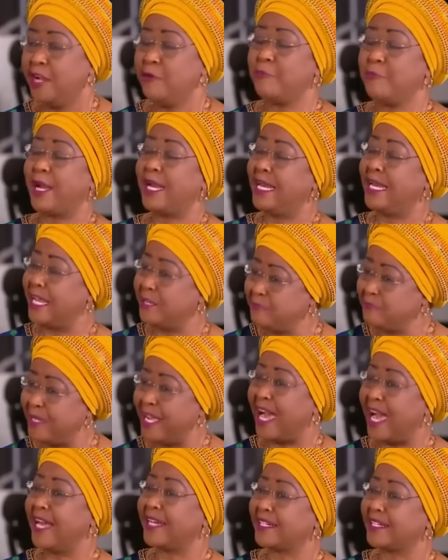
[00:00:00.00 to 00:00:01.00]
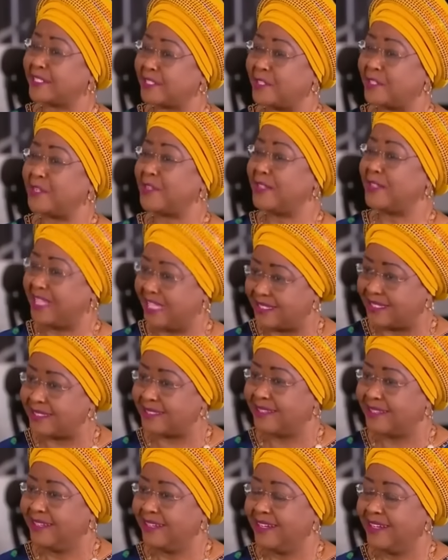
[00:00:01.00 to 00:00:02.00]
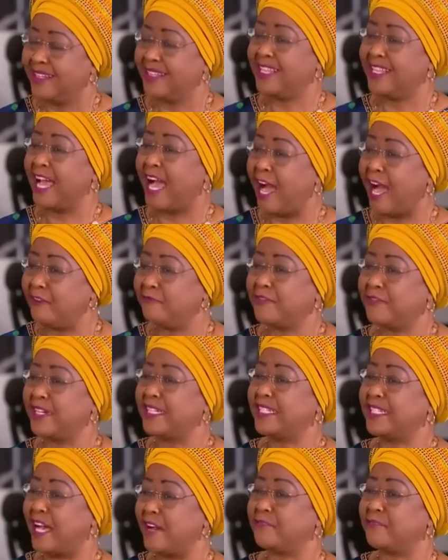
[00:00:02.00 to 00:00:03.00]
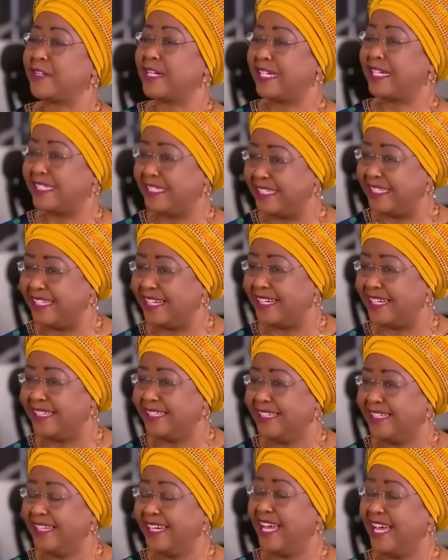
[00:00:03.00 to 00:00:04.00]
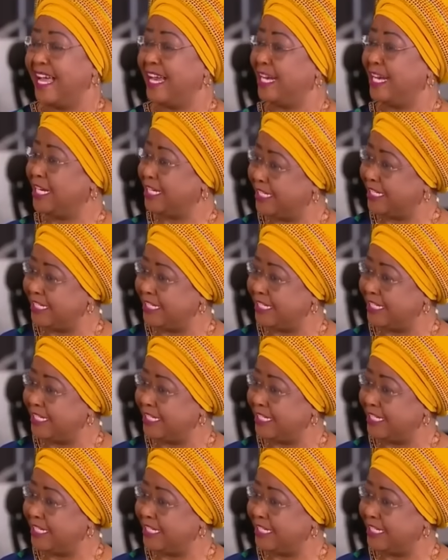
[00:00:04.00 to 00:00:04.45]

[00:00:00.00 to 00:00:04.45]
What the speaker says: But let me underscore this. The average African leader and